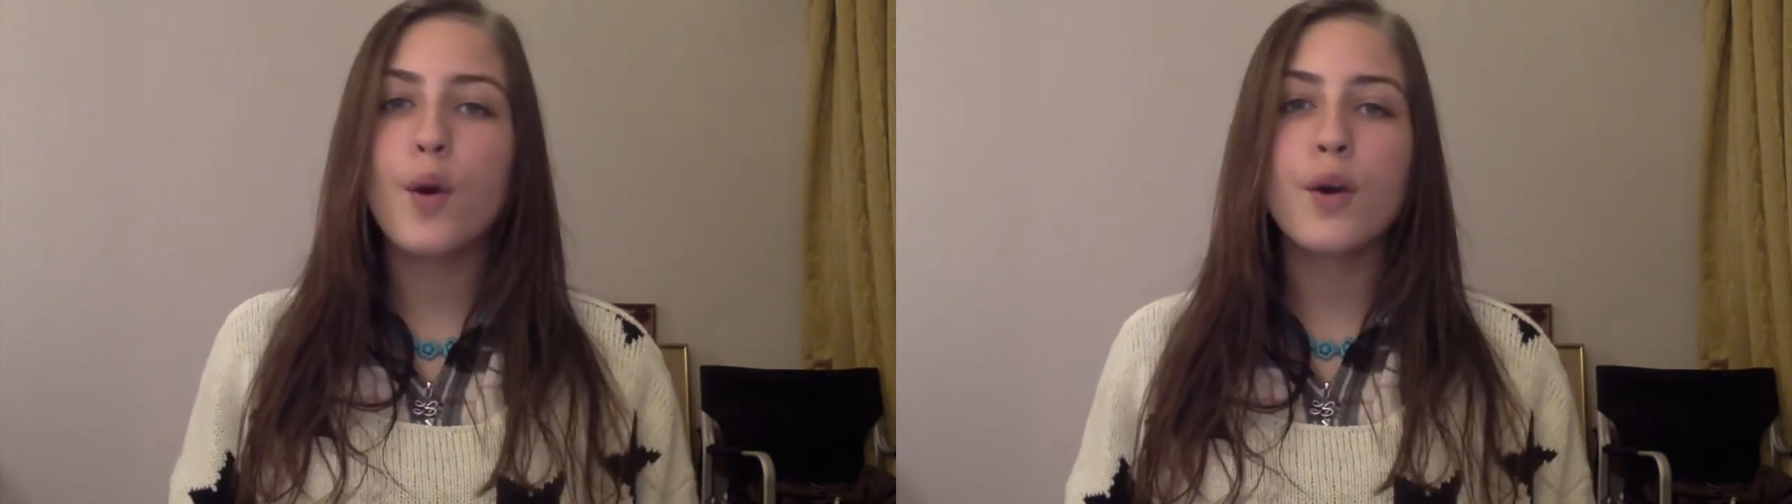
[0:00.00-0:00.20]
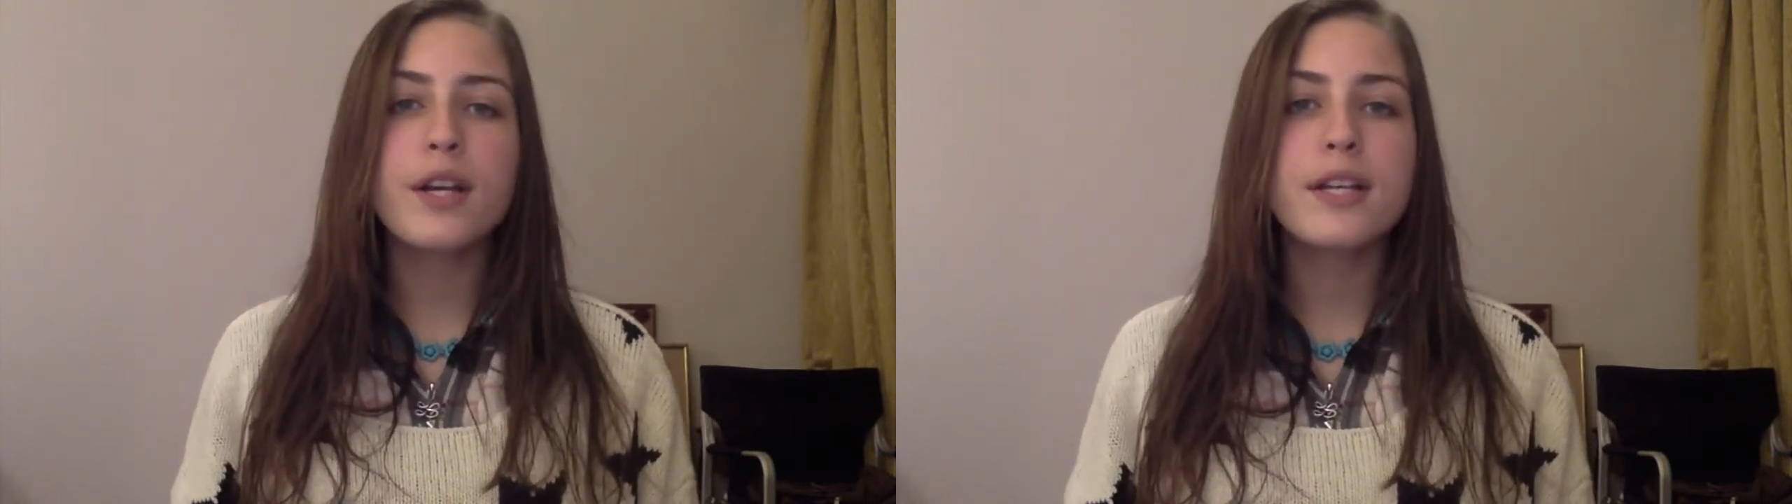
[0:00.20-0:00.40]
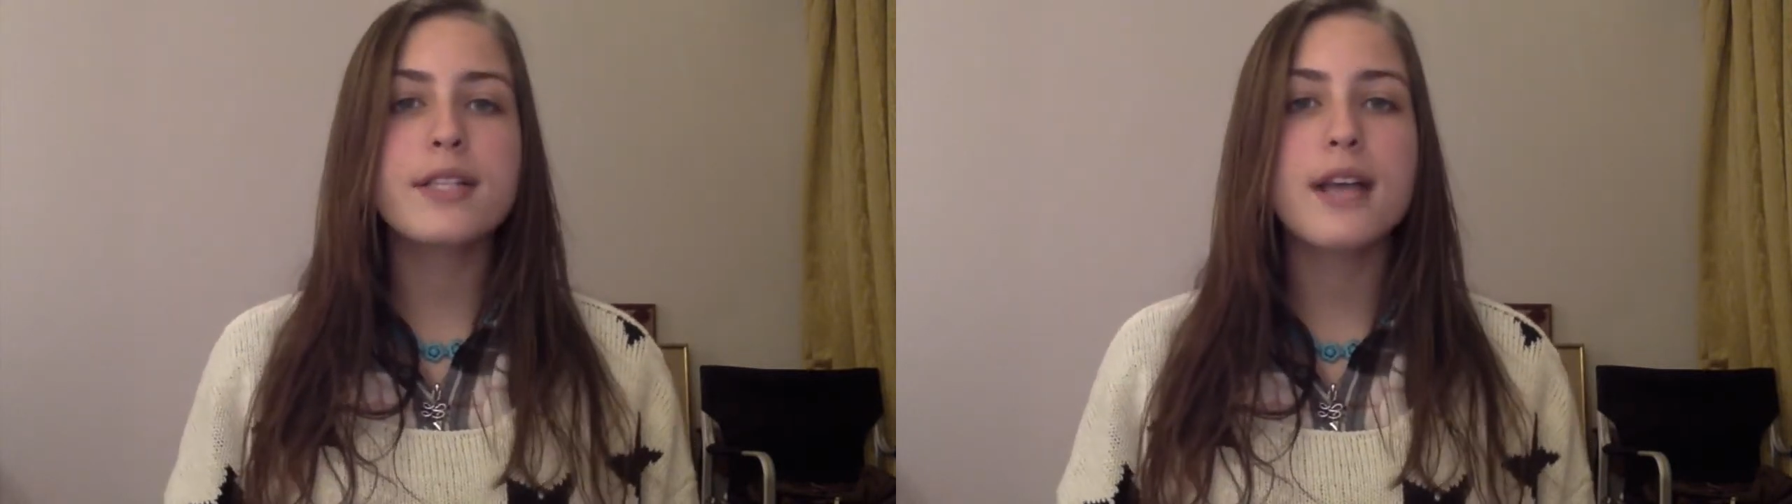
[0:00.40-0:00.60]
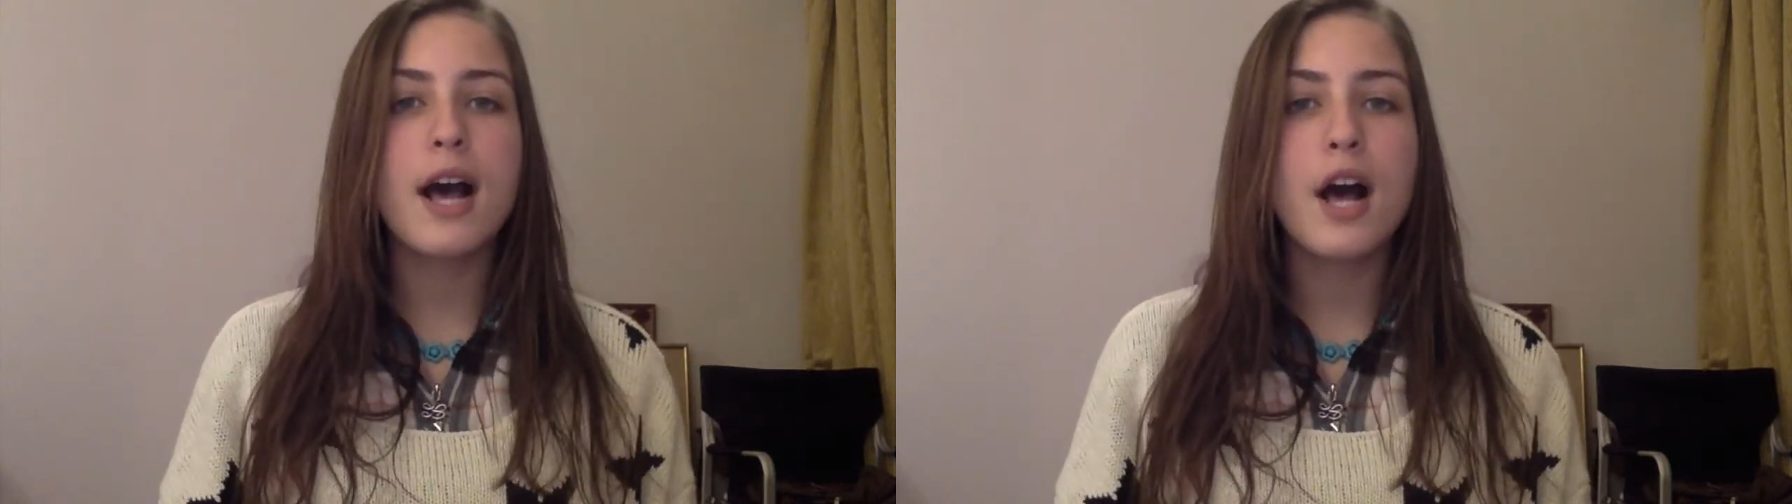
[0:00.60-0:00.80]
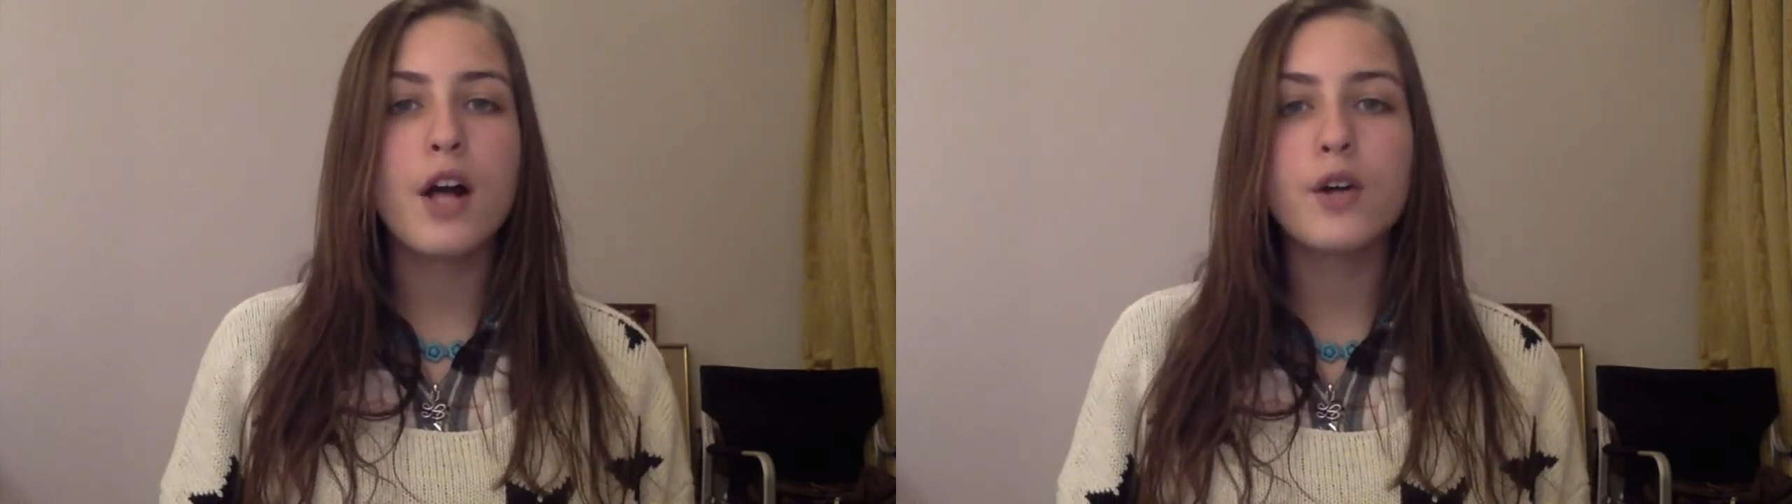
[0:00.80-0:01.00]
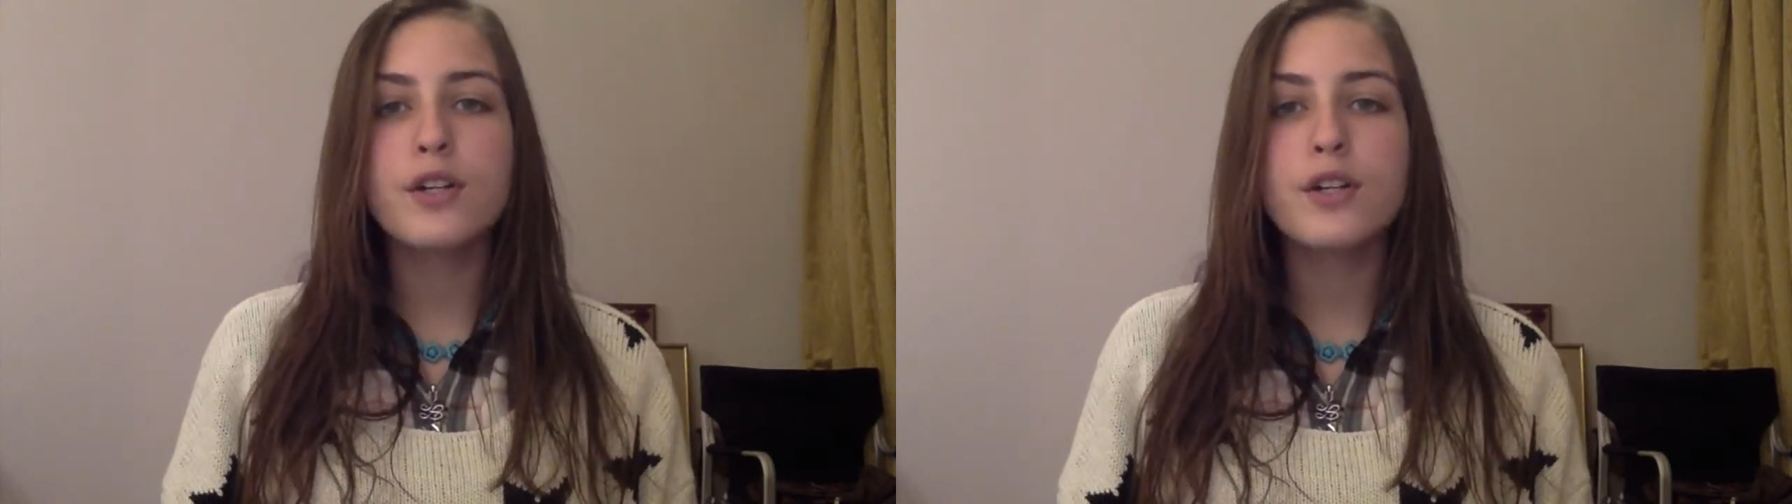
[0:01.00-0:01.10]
or a gazelle